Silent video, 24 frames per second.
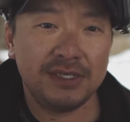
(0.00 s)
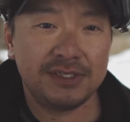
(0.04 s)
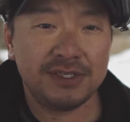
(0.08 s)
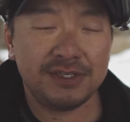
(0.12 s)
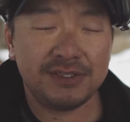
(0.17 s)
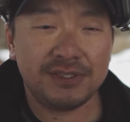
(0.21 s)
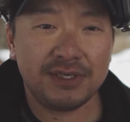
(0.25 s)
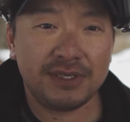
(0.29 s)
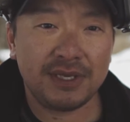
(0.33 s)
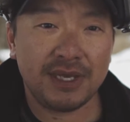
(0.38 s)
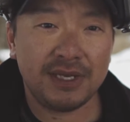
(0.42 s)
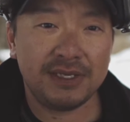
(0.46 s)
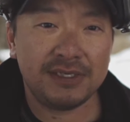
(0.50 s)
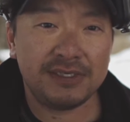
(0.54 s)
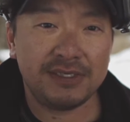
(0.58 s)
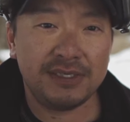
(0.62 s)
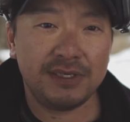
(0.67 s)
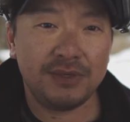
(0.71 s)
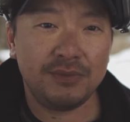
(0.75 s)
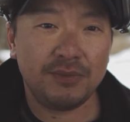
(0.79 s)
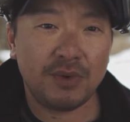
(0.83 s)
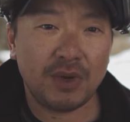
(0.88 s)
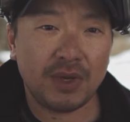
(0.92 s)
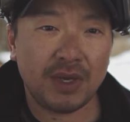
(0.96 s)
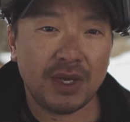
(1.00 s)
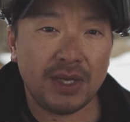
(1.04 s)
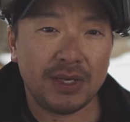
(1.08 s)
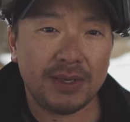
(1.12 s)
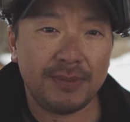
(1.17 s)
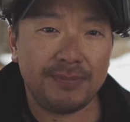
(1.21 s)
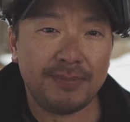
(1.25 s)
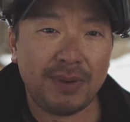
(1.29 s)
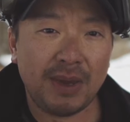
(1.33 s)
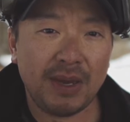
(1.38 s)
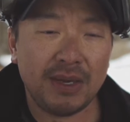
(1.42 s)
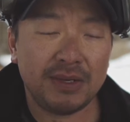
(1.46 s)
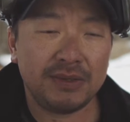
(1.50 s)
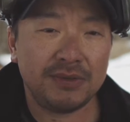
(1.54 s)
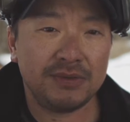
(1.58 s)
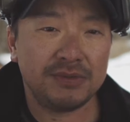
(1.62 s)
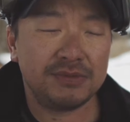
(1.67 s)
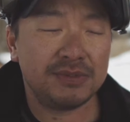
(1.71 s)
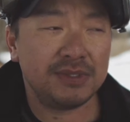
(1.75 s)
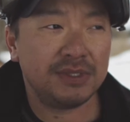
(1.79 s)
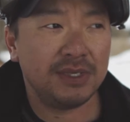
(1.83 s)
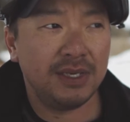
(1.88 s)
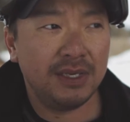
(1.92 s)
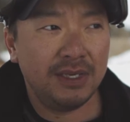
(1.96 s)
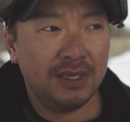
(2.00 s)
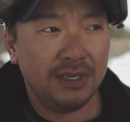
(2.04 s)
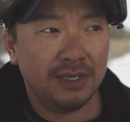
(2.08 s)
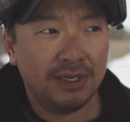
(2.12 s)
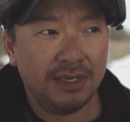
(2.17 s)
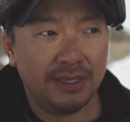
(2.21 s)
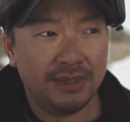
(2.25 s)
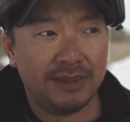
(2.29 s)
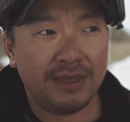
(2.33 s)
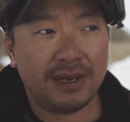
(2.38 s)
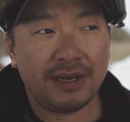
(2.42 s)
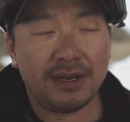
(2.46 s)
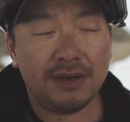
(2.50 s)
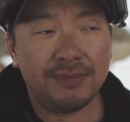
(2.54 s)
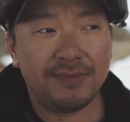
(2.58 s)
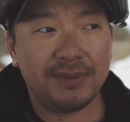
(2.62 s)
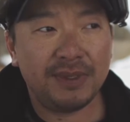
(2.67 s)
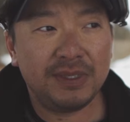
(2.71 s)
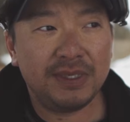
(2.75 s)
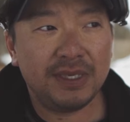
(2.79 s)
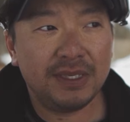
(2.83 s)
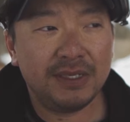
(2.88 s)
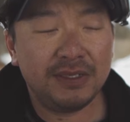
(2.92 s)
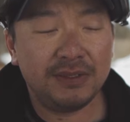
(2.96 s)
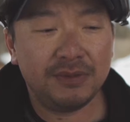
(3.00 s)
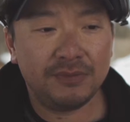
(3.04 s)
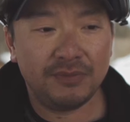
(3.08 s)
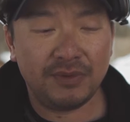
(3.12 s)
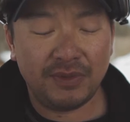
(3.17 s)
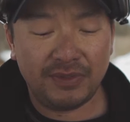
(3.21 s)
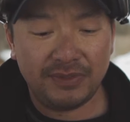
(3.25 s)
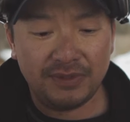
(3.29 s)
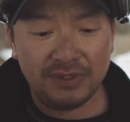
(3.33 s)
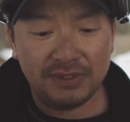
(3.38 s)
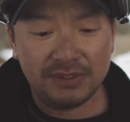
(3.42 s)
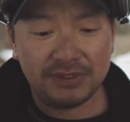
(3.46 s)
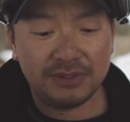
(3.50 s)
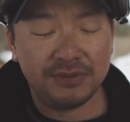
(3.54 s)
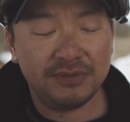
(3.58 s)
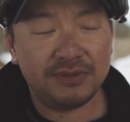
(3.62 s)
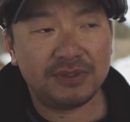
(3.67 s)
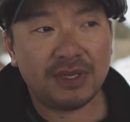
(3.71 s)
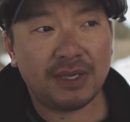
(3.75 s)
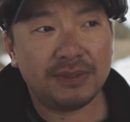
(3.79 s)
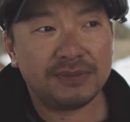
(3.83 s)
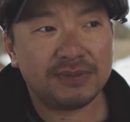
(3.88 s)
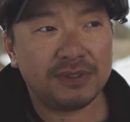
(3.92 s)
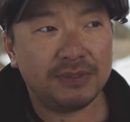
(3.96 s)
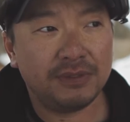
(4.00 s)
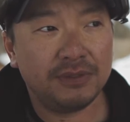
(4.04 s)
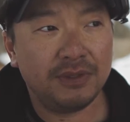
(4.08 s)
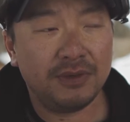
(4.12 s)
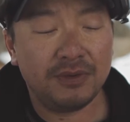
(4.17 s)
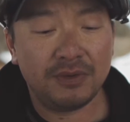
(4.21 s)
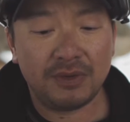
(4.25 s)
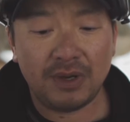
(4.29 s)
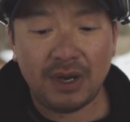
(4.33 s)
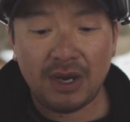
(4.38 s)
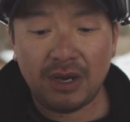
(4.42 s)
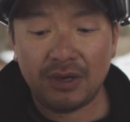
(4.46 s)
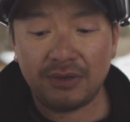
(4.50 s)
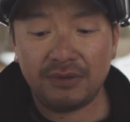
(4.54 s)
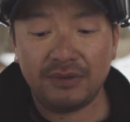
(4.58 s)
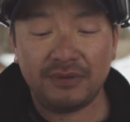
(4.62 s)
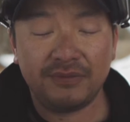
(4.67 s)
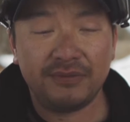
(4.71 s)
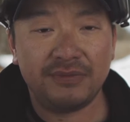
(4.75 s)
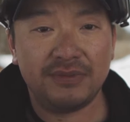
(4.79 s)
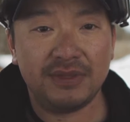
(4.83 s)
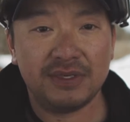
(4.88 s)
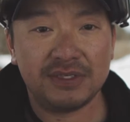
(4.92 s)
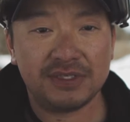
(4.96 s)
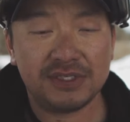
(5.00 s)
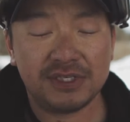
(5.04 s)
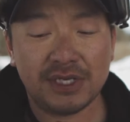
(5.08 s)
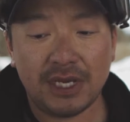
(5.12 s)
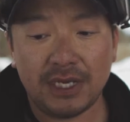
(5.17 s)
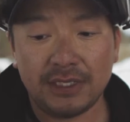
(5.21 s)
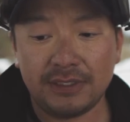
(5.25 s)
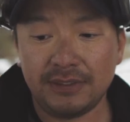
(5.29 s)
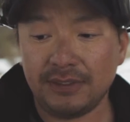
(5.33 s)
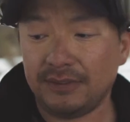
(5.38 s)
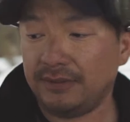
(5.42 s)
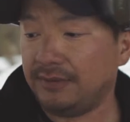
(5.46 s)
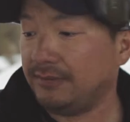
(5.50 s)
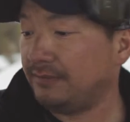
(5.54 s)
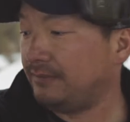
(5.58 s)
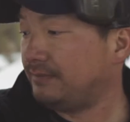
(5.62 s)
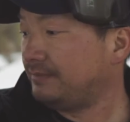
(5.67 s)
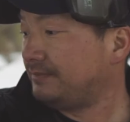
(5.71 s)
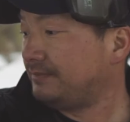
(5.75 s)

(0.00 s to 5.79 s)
just to kind of see what kind of patterns and that I'll be getting with these two types of load out of this shotgun.